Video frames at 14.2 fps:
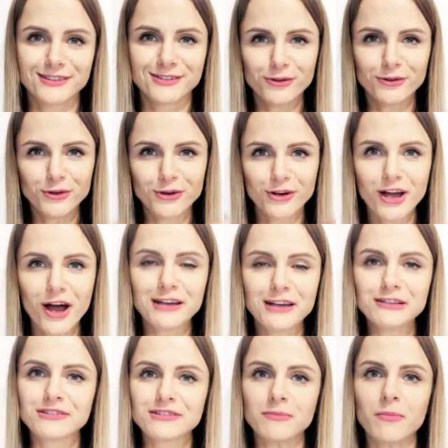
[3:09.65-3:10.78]
So you're kind
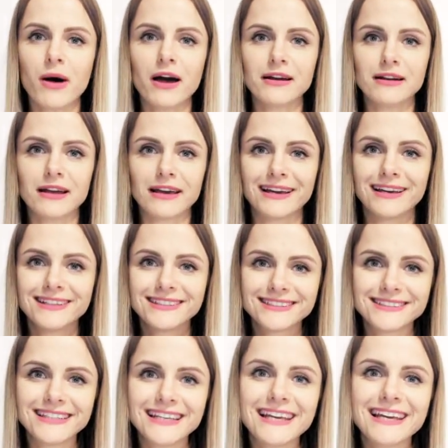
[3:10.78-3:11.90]
of smiling,
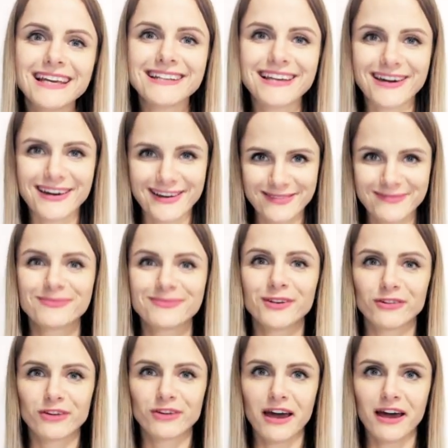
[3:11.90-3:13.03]
senior,
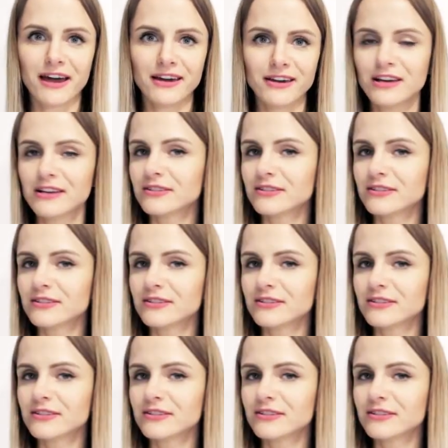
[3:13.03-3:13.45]
okay?